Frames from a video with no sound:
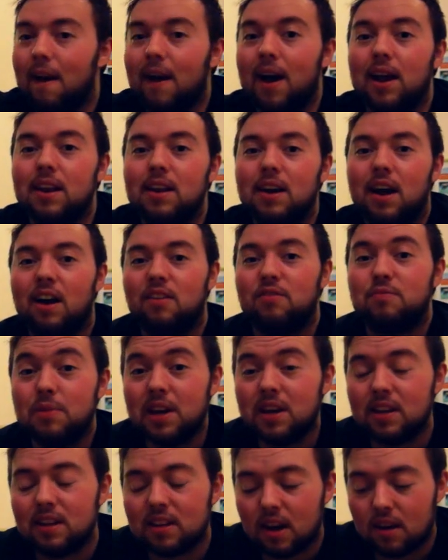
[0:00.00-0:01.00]
And I've
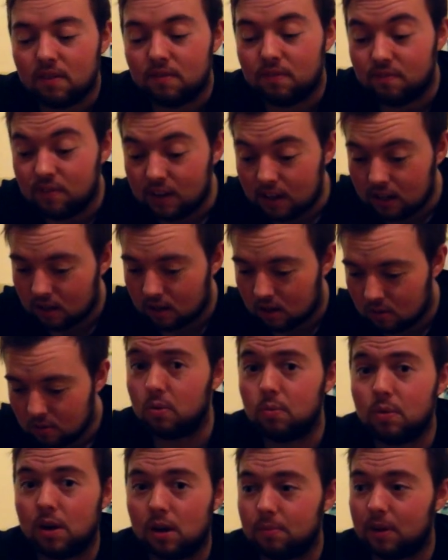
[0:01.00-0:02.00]
made a video.
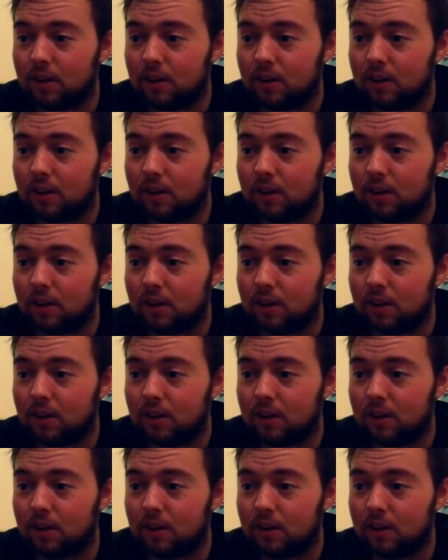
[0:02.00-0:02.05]
Well,